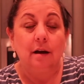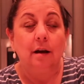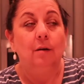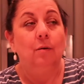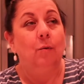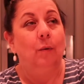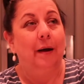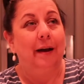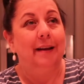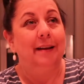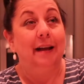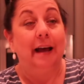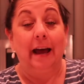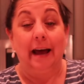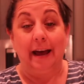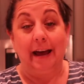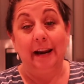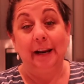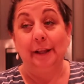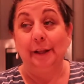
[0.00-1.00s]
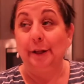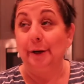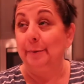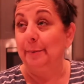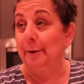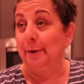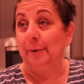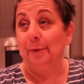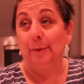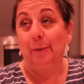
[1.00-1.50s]
I add a little
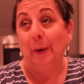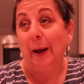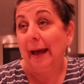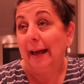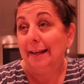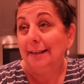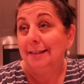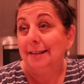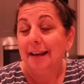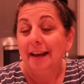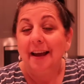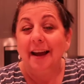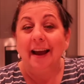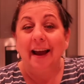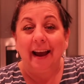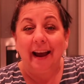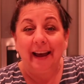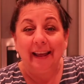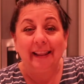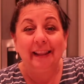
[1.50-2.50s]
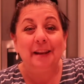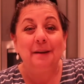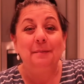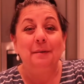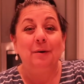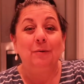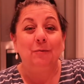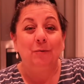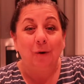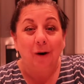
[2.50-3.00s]
bit of wet. I add a little
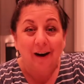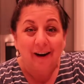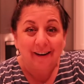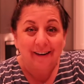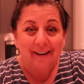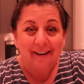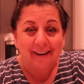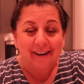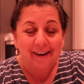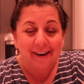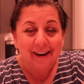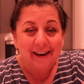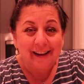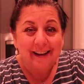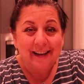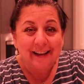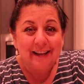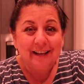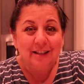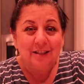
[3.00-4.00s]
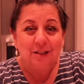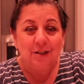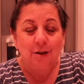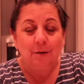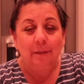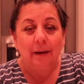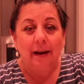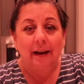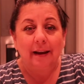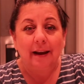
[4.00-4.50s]
bit of water
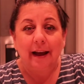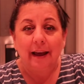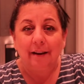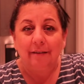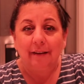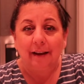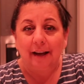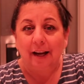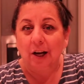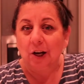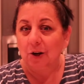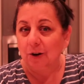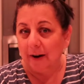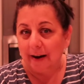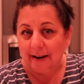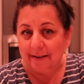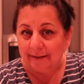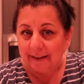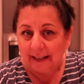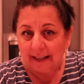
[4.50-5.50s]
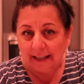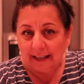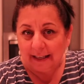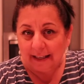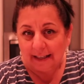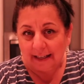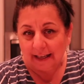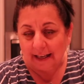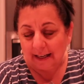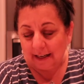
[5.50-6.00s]
to make kind of like a gravy
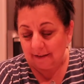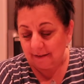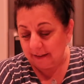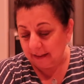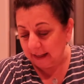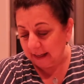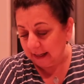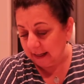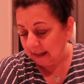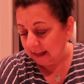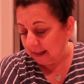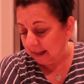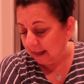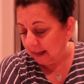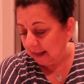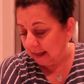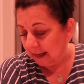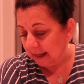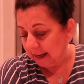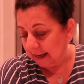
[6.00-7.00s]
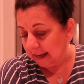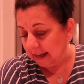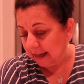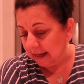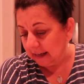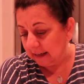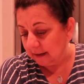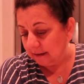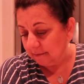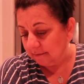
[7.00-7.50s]
kind of thing.
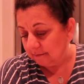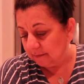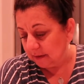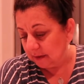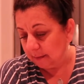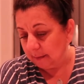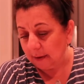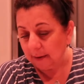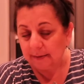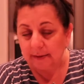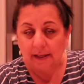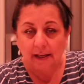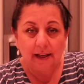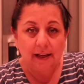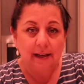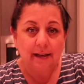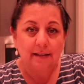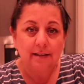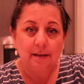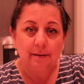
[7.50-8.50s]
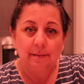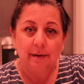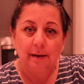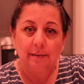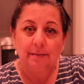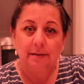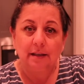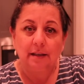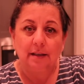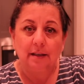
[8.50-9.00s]
And sometimes they like it,
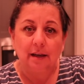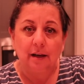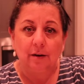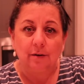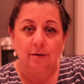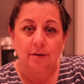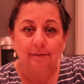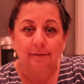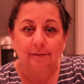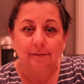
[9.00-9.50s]
sometimes they don't.